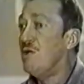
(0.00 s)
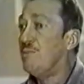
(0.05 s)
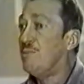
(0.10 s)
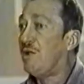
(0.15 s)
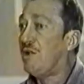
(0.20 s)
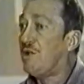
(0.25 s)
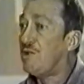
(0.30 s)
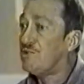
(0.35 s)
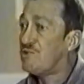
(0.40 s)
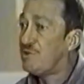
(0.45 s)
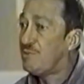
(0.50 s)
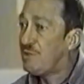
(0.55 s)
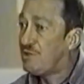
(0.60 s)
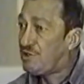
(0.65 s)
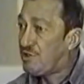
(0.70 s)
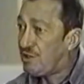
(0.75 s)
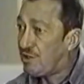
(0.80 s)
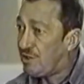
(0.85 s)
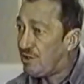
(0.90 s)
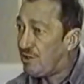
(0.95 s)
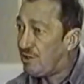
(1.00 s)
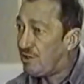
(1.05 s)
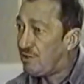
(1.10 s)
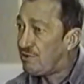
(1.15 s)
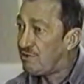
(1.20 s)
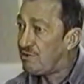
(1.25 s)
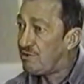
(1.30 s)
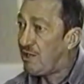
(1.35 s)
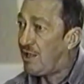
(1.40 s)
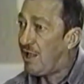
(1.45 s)
because the
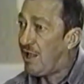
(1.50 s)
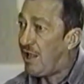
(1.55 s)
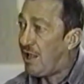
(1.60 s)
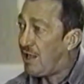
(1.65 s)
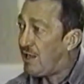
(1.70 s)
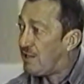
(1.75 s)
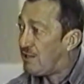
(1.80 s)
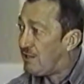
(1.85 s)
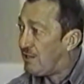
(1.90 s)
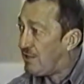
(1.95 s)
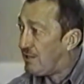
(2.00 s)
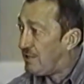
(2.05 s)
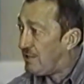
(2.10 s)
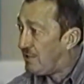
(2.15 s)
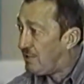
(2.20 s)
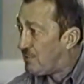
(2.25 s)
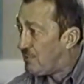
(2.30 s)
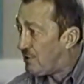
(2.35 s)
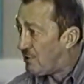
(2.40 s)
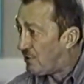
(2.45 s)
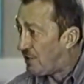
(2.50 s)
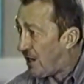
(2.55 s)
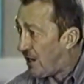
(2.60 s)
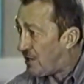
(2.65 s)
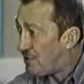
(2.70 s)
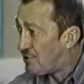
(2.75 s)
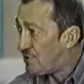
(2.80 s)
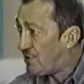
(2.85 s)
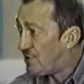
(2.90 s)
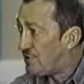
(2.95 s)
material and the
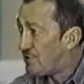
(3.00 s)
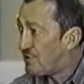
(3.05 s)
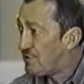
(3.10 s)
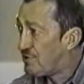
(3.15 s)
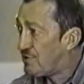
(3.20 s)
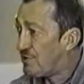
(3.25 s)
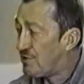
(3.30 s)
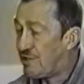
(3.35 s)
communications